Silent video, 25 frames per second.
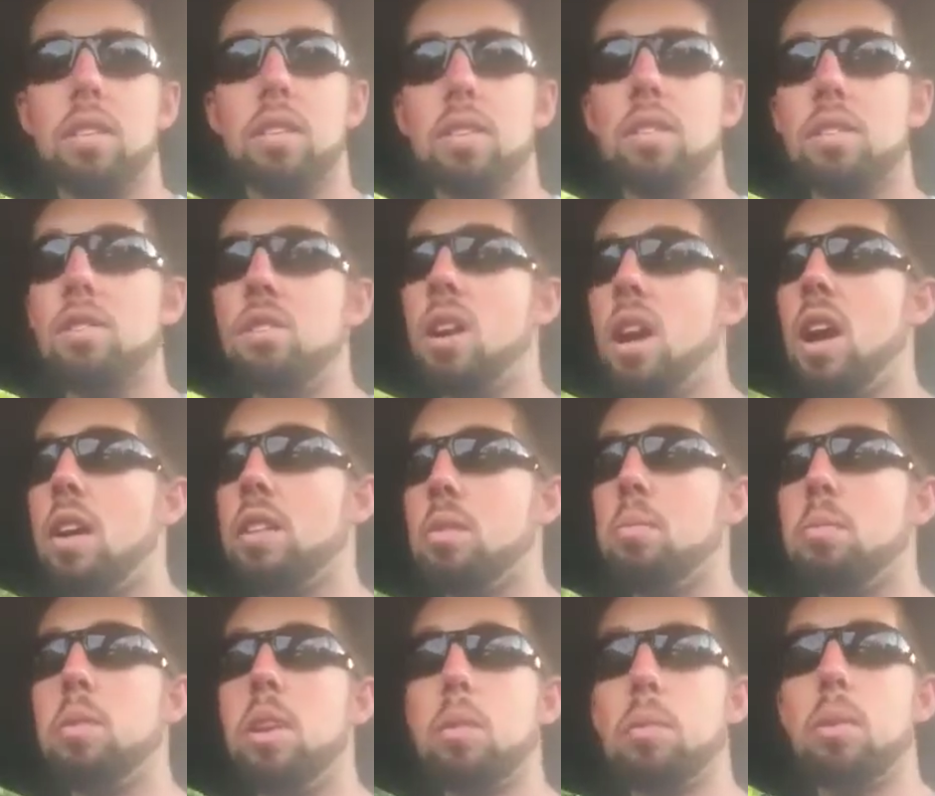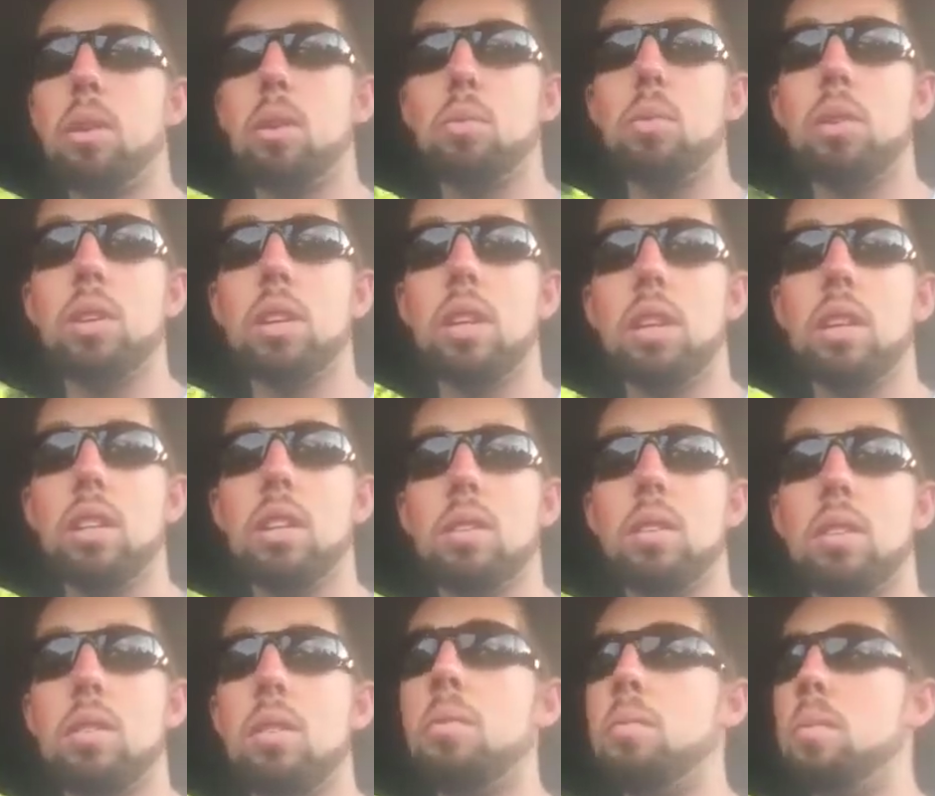You have to be able to
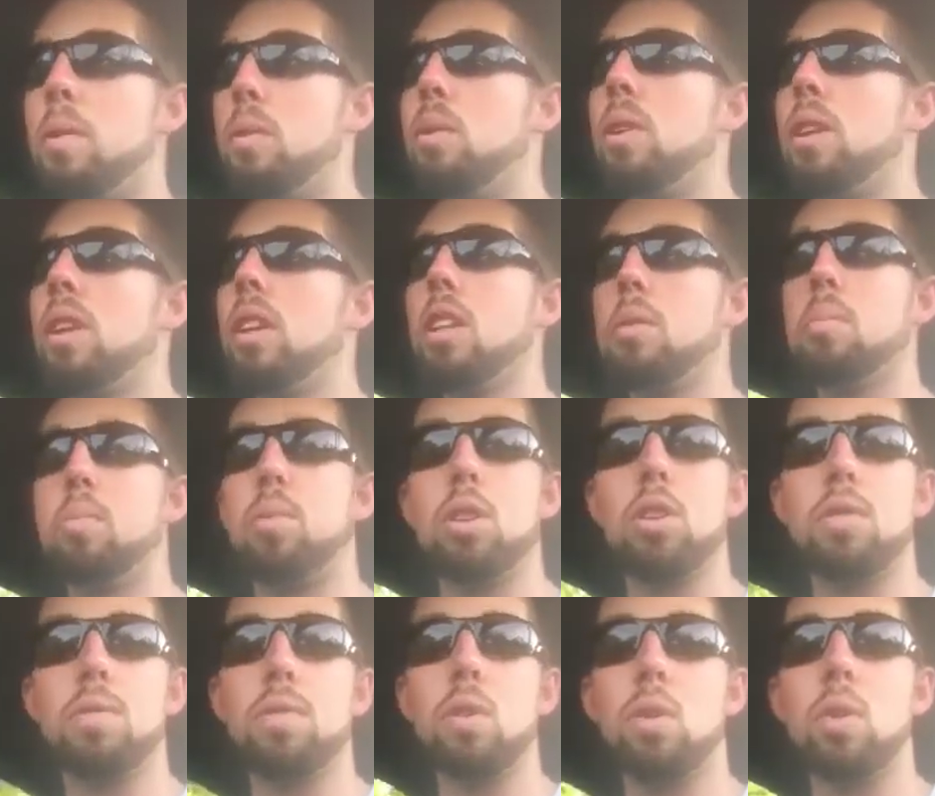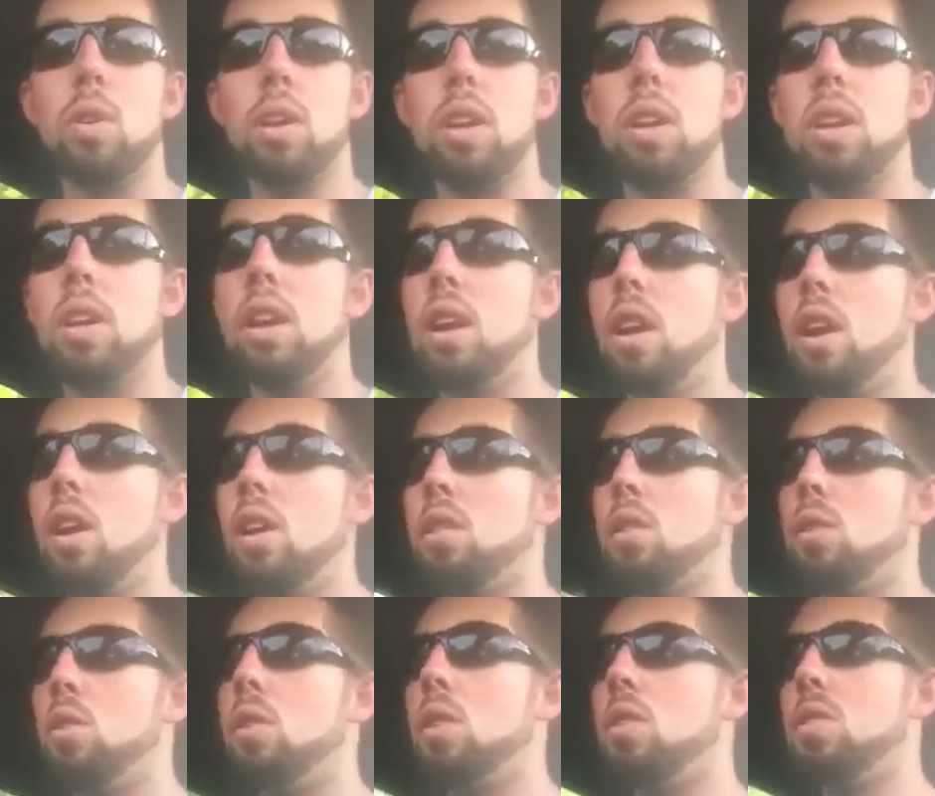be willing to push forward
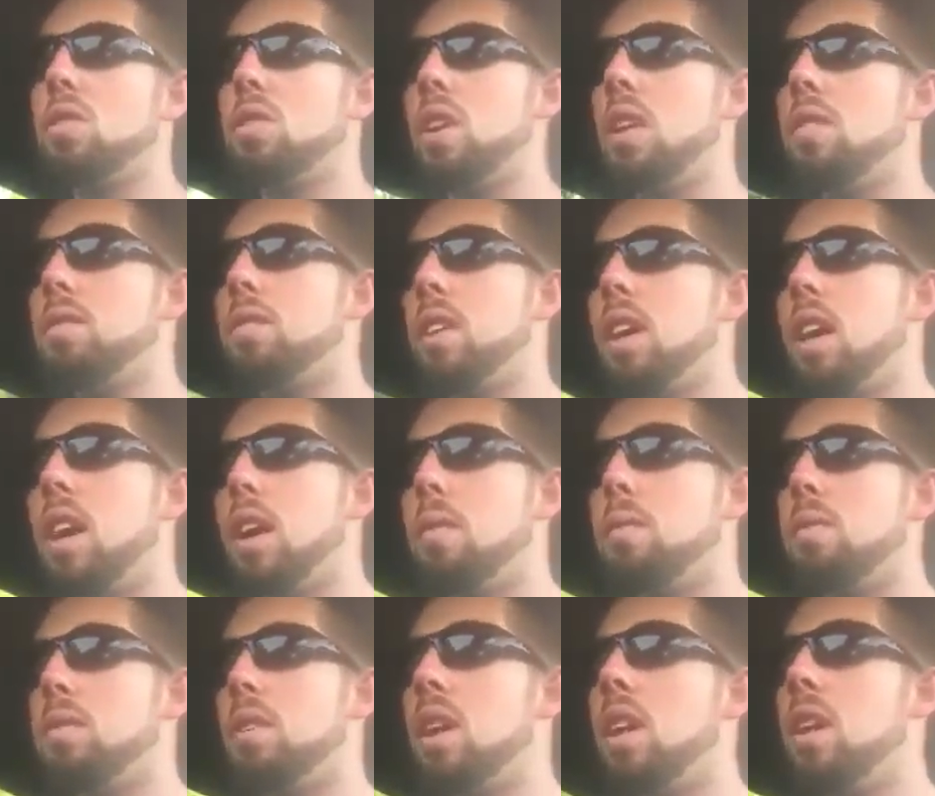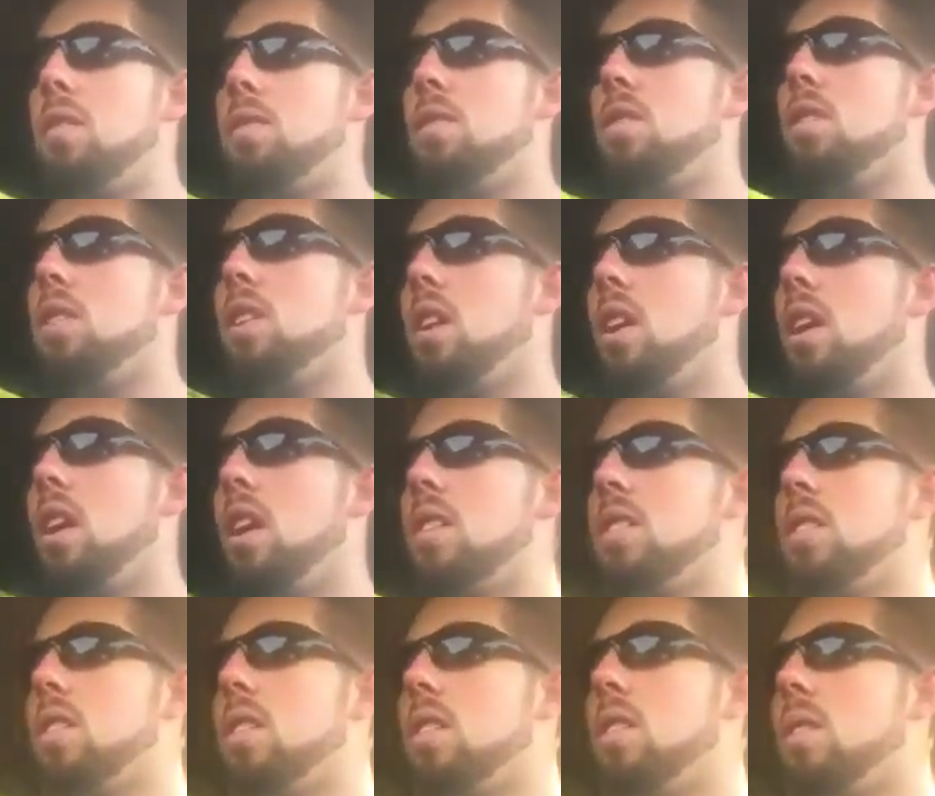through those tough times. And if you
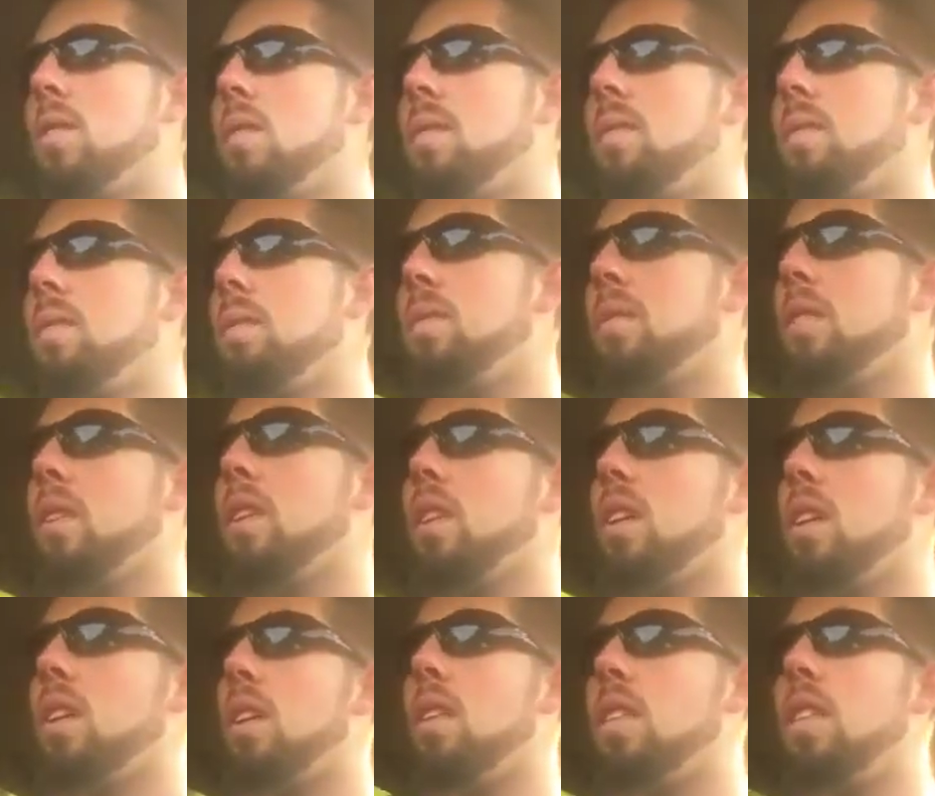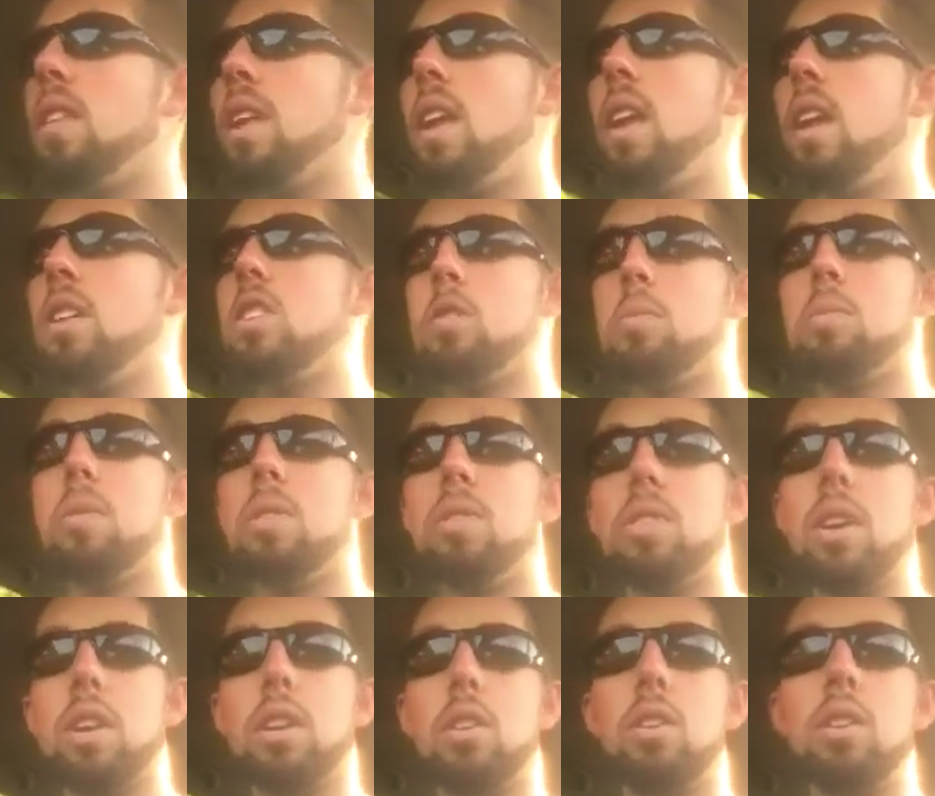can't, then it's
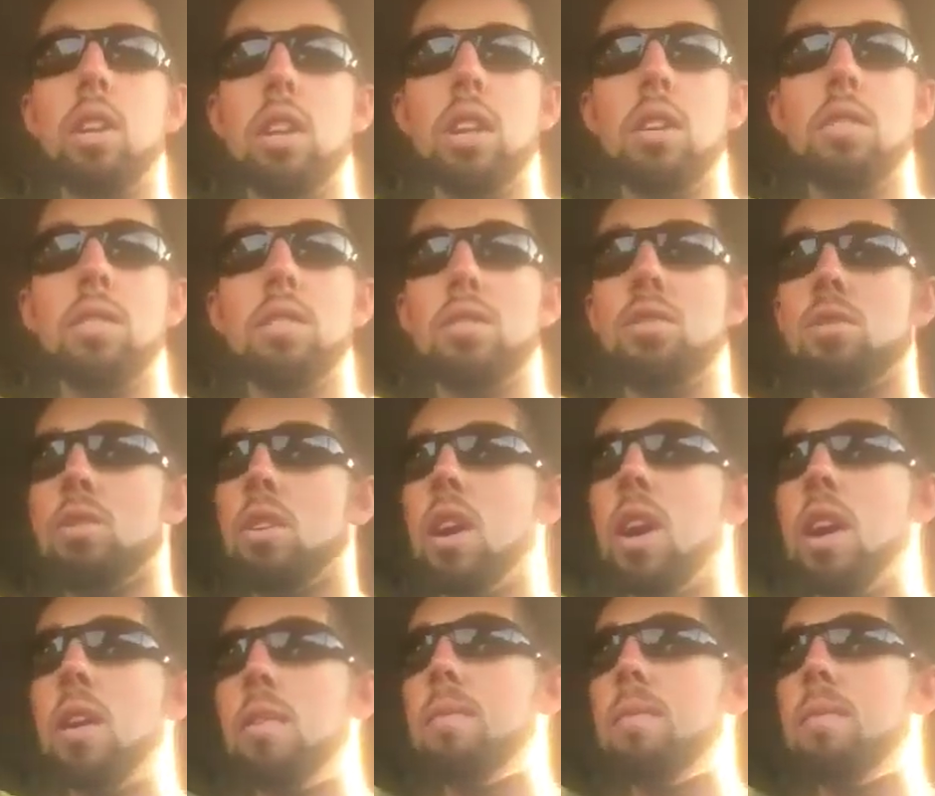almost like you didn't even try.